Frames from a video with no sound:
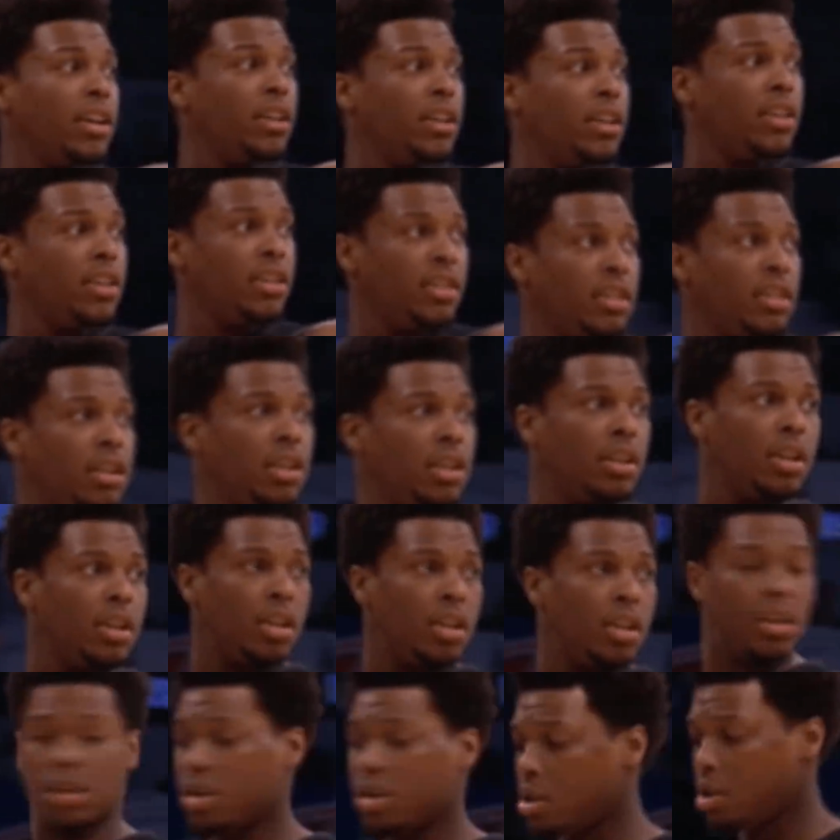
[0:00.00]
up to
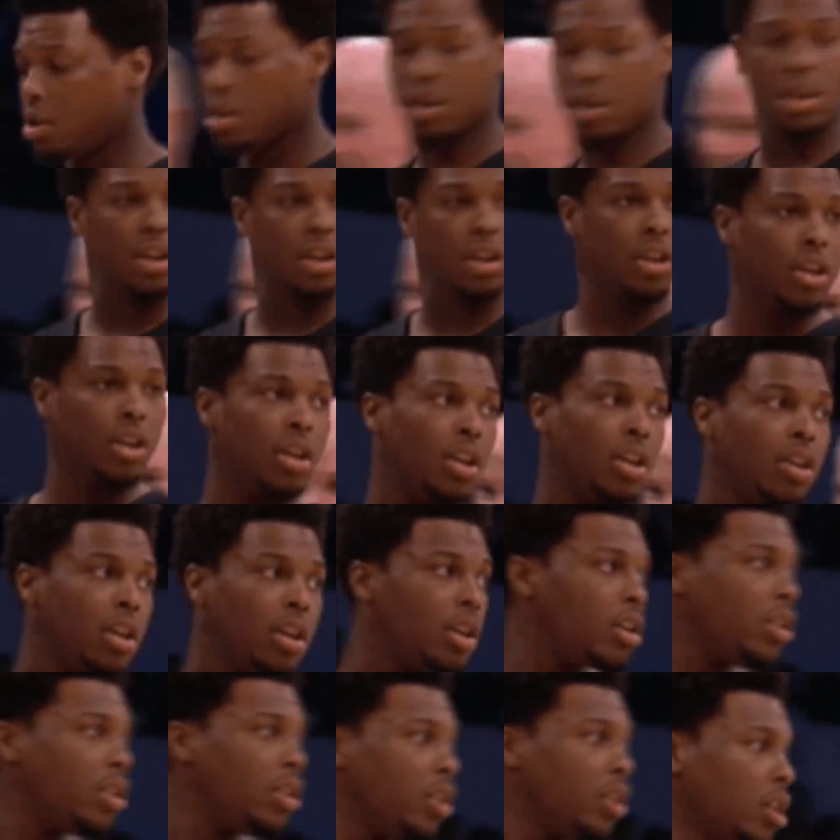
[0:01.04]
par basketball
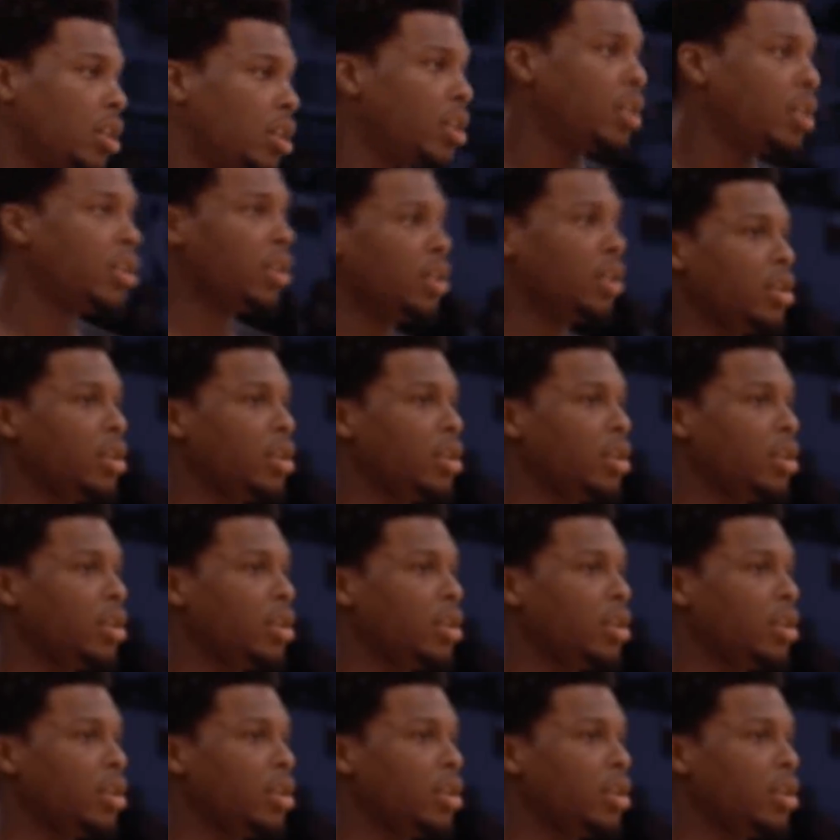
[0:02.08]
wise, but we think